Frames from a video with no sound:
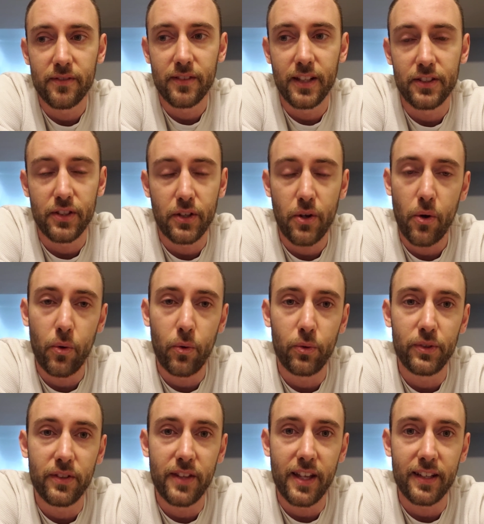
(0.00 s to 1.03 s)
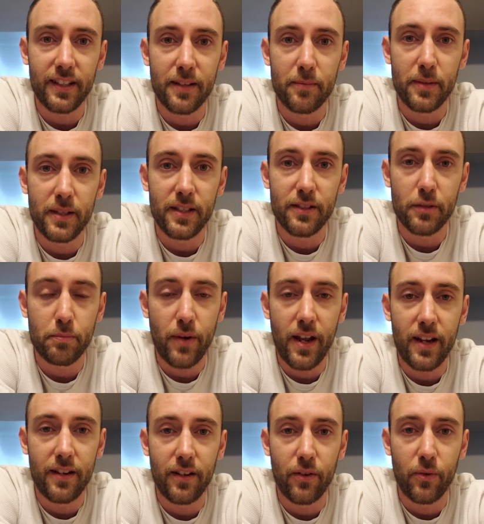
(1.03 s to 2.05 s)
it's a cold that can be
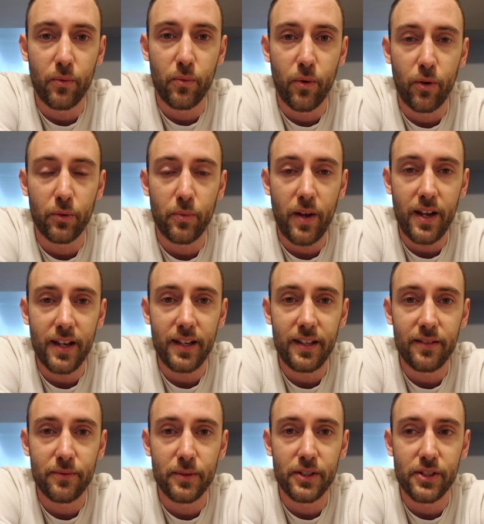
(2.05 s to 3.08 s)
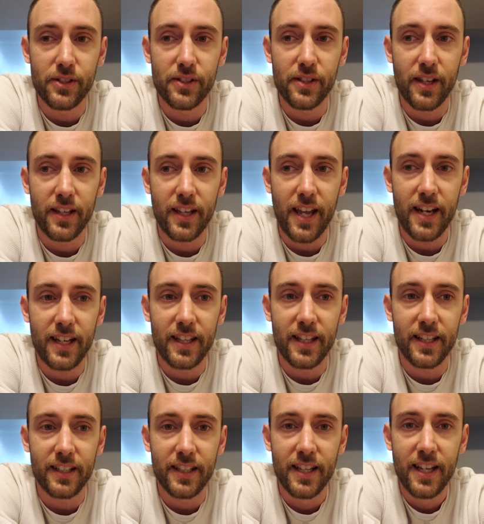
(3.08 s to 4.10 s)
spread worldwide, which is like
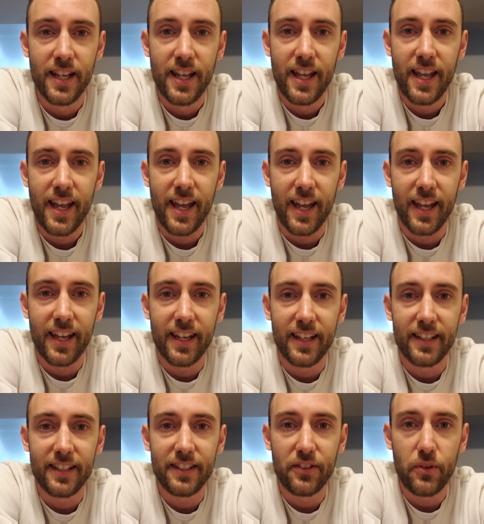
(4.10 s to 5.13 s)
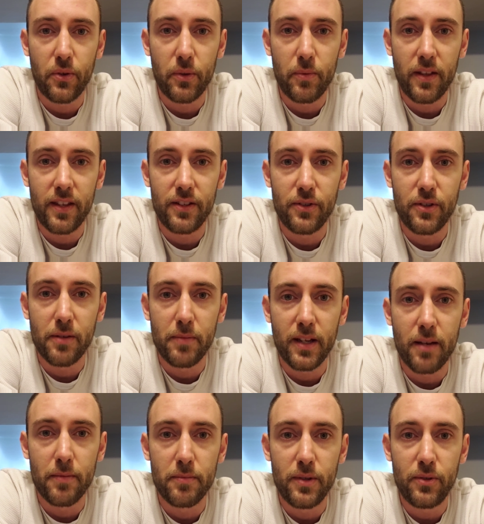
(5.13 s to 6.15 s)
anything. And the only way that you can
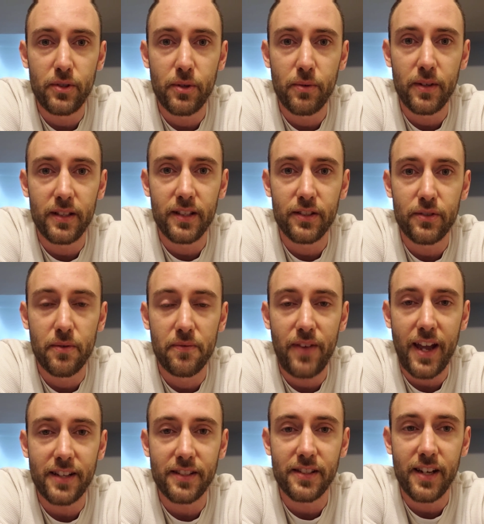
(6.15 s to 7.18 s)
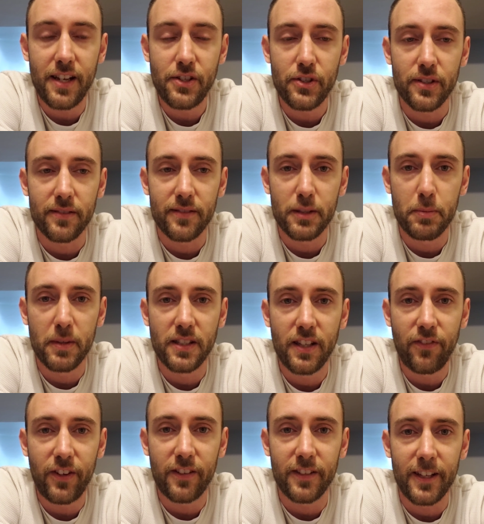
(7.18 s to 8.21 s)
become immune to it is through vaccination
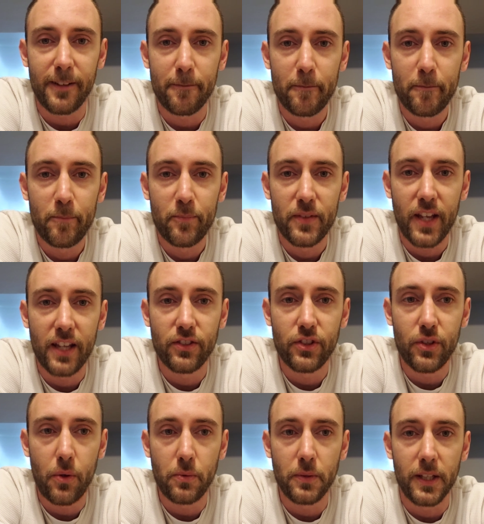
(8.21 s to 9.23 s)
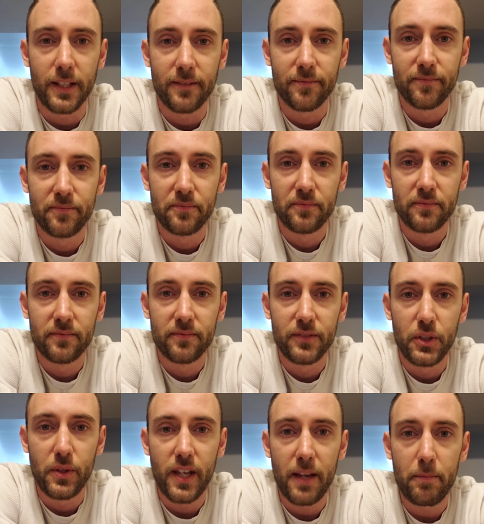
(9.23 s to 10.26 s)
specifically and solely.
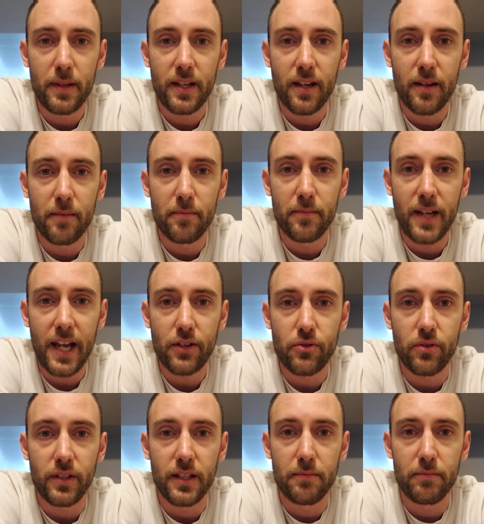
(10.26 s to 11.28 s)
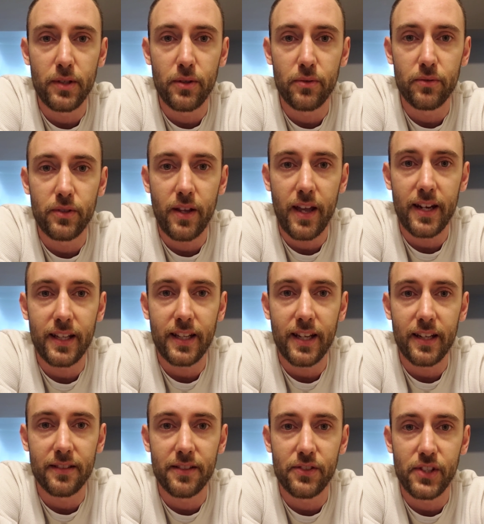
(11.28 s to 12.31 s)
You can't become naturally immune to any
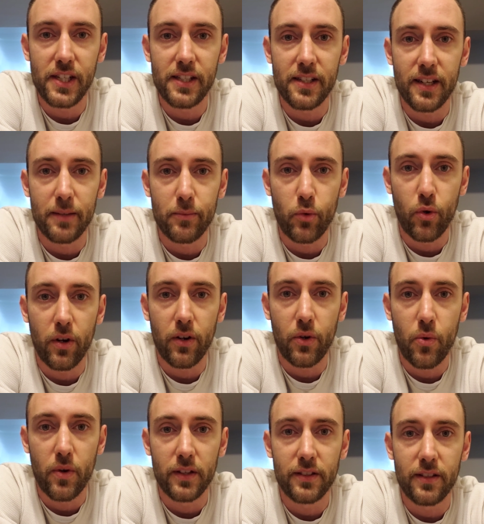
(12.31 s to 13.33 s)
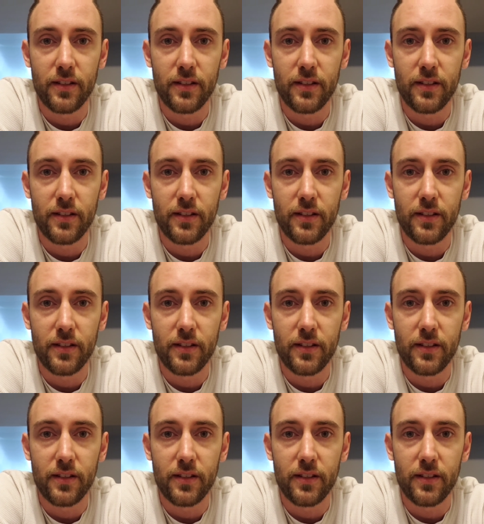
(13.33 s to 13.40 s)
kind of disease anymore, according